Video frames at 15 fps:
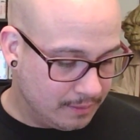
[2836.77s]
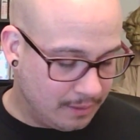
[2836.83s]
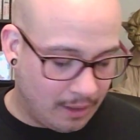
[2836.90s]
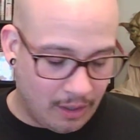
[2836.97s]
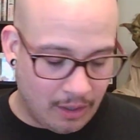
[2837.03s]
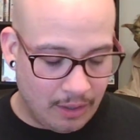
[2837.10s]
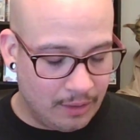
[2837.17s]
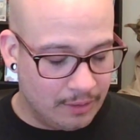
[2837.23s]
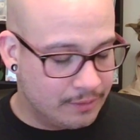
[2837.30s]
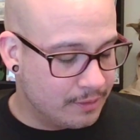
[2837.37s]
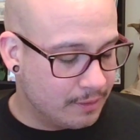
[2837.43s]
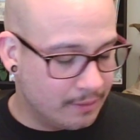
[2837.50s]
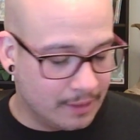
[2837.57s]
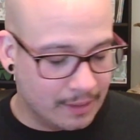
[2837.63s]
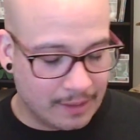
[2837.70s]
all
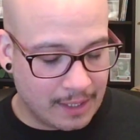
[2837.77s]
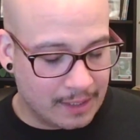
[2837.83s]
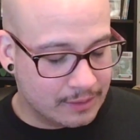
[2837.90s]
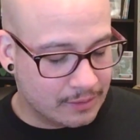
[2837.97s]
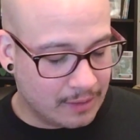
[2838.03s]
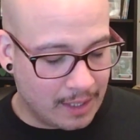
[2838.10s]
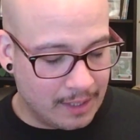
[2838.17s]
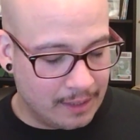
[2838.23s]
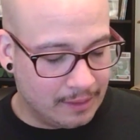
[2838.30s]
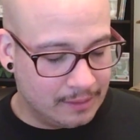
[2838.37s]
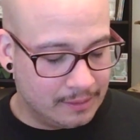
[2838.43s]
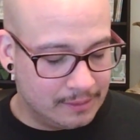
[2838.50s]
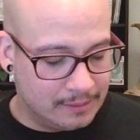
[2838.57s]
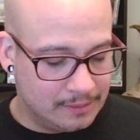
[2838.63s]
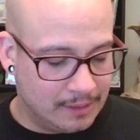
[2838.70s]
during that trial,
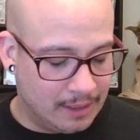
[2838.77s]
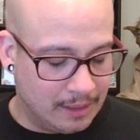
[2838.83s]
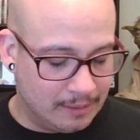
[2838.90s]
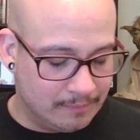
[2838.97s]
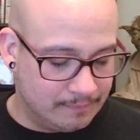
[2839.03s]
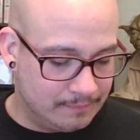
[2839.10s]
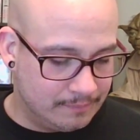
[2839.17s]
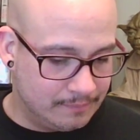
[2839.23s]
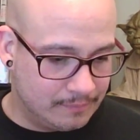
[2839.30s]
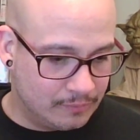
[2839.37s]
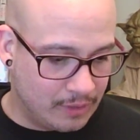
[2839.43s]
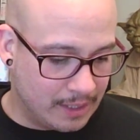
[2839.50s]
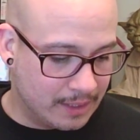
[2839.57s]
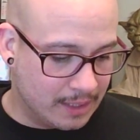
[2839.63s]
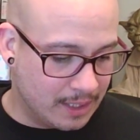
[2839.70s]
um,
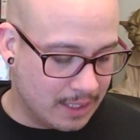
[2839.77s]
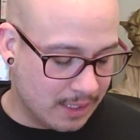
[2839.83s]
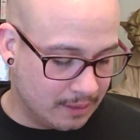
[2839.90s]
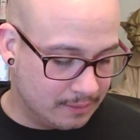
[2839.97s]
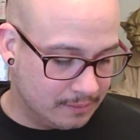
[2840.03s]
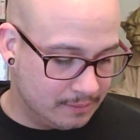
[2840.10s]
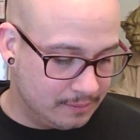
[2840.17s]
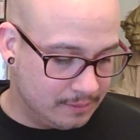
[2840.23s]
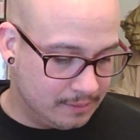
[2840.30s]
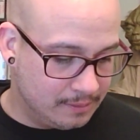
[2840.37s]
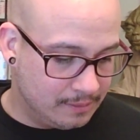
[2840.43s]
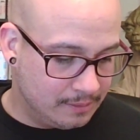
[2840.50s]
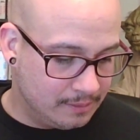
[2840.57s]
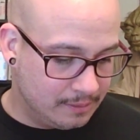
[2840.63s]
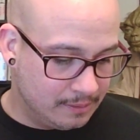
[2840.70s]
Rodney King
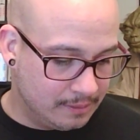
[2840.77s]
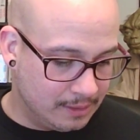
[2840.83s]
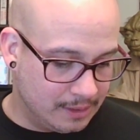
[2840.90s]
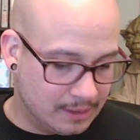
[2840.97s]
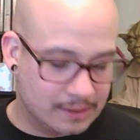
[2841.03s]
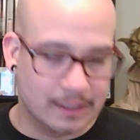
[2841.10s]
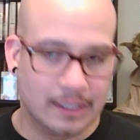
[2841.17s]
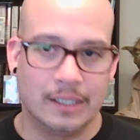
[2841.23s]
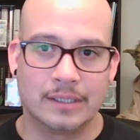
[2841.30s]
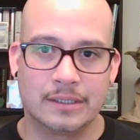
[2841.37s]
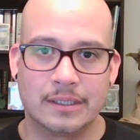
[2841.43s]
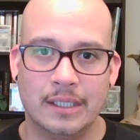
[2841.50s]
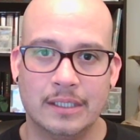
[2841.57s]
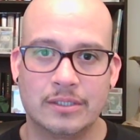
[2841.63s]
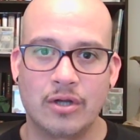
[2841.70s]
is, is,
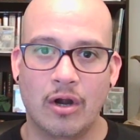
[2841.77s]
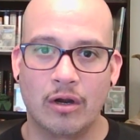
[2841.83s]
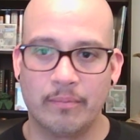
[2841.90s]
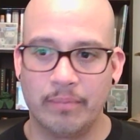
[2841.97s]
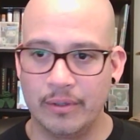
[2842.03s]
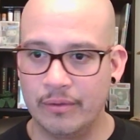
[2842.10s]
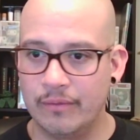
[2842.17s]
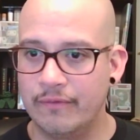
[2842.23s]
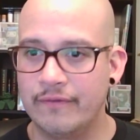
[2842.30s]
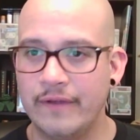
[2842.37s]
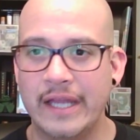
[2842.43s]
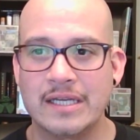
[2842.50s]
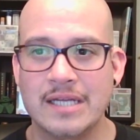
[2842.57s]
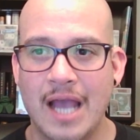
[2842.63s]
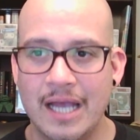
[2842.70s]
is Dark Blue.
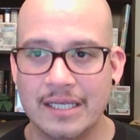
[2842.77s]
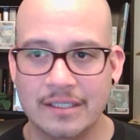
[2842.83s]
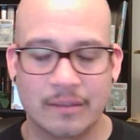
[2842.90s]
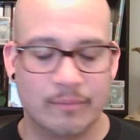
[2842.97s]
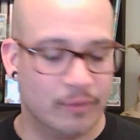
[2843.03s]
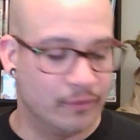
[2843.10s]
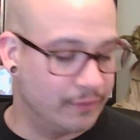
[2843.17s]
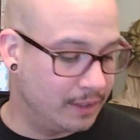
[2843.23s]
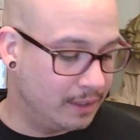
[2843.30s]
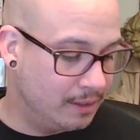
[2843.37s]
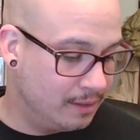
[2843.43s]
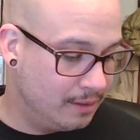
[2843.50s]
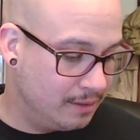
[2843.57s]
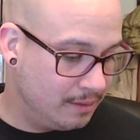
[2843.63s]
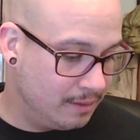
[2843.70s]
Fantastic movie.
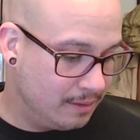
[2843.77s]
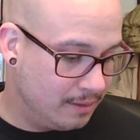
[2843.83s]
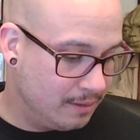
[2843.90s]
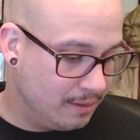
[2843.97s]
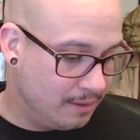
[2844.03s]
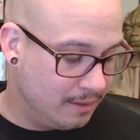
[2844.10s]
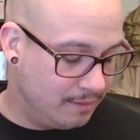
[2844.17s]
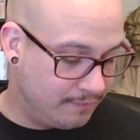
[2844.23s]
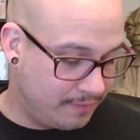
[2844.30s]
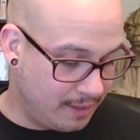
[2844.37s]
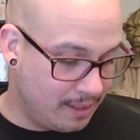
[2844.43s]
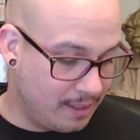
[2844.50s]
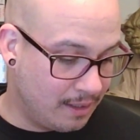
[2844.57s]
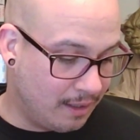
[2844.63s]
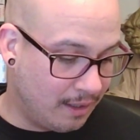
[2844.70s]
If they
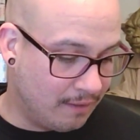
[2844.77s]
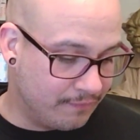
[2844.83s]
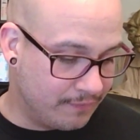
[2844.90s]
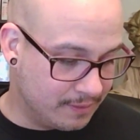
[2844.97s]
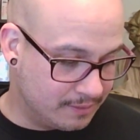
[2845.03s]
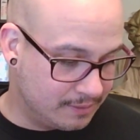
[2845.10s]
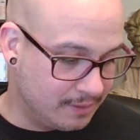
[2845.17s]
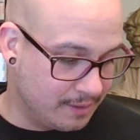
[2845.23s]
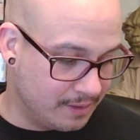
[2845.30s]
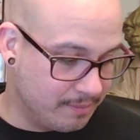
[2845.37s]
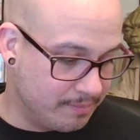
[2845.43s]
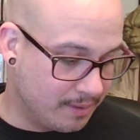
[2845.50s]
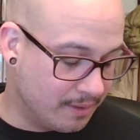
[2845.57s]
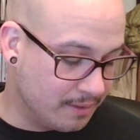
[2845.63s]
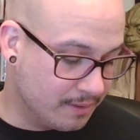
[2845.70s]
get off, this city
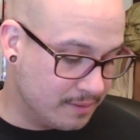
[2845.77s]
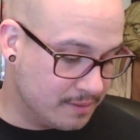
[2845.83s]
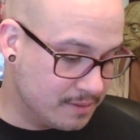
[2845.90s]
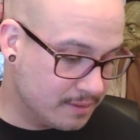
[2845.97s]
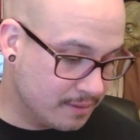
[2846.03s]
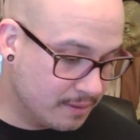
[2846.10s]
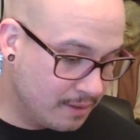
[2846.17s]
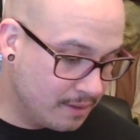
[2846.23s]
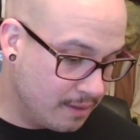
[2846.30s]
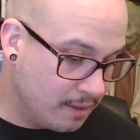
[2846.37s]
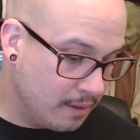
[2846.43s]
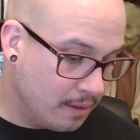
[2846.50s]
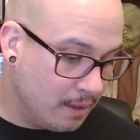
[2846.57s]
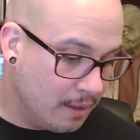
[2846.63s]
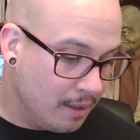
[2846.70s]
burns.
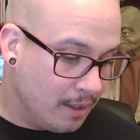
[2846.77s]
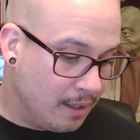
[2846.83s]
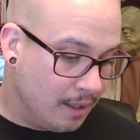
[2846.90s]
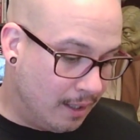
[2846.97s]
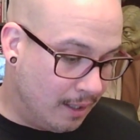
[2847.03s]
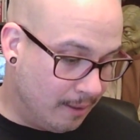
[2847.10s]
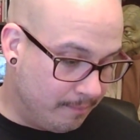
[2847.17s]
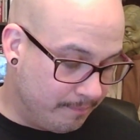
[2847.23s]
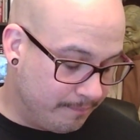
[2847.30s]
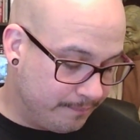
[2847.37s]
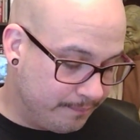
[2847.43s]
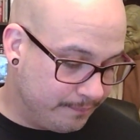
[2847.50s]
Um,